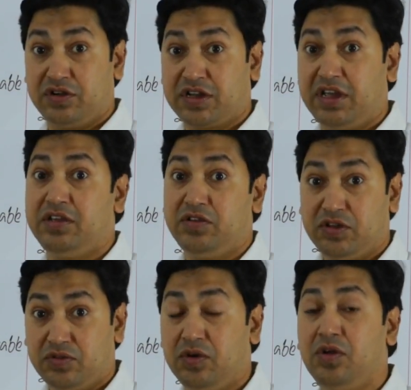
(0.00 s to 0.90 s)
Okay, you
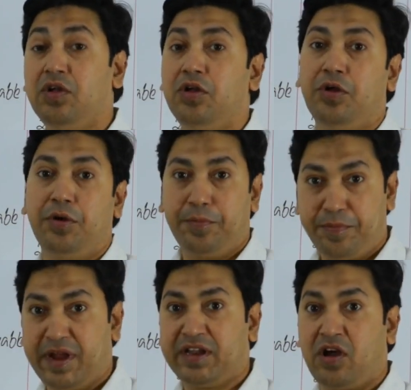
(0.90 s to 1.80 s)
need to
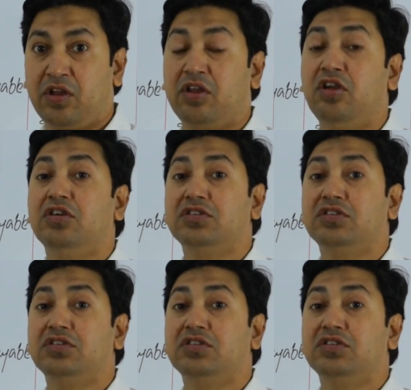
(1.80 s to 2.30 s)
bring down.